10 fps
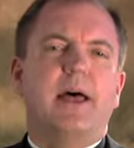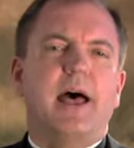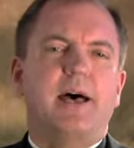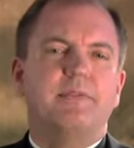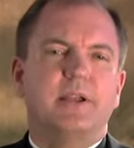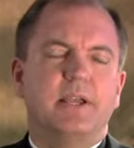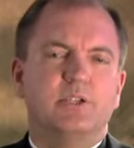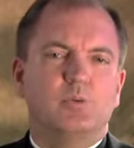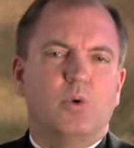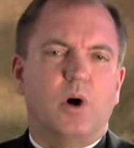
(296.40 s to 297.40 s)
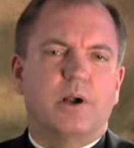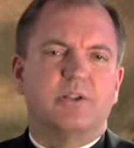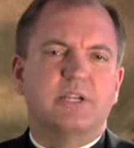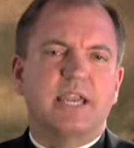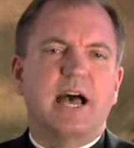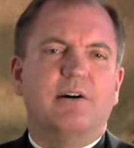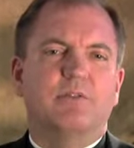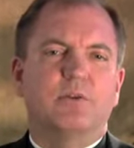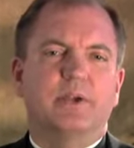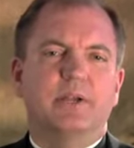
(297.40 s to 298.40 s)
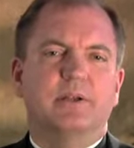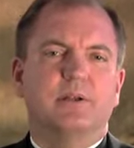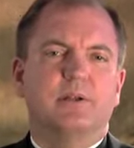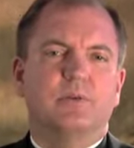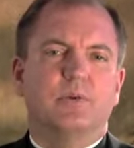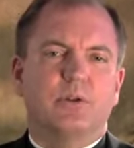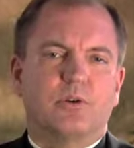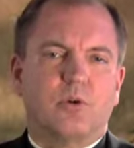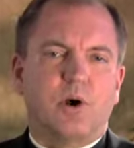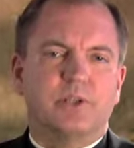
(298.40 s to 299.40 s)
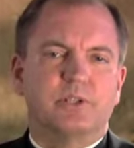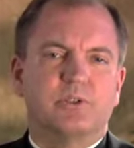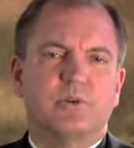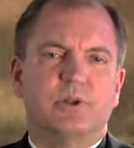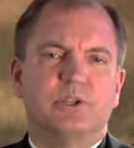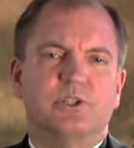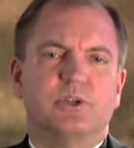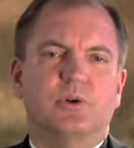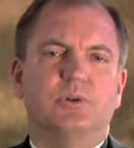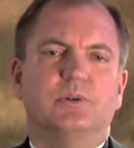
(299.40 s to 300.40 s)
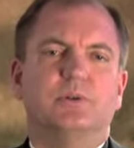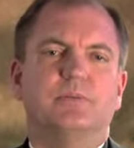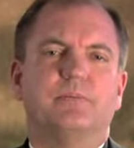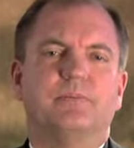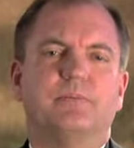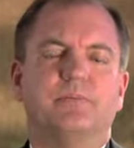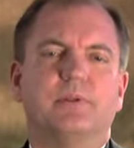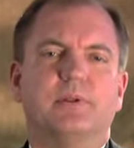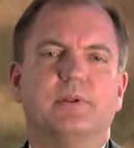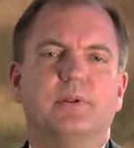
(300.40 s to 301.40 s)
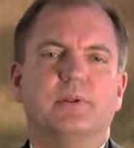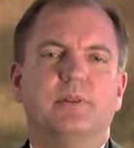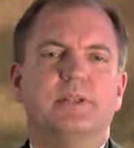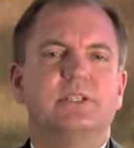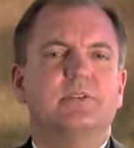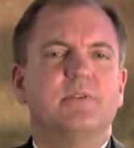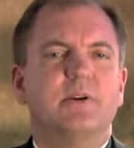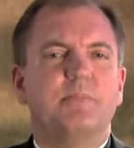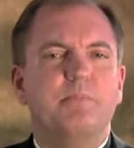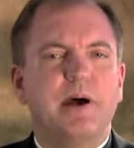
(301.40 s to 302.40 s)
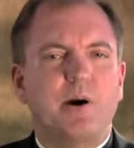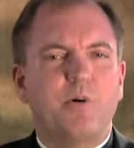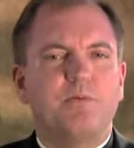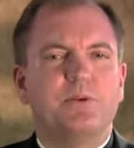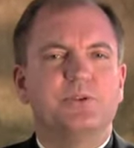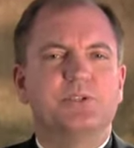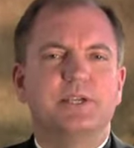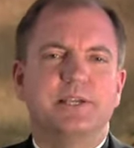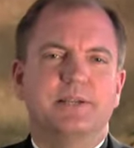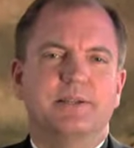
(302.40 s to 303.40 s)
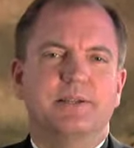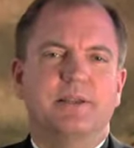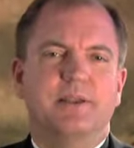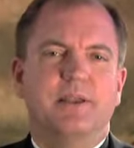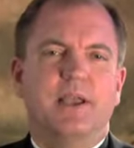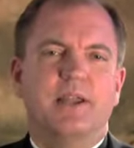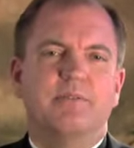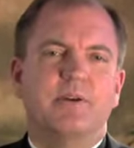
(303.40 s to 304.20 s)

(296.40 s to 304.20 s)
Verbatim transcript: having his walk to Calvary with a cross on his shoulder. This is a very powerful scene and a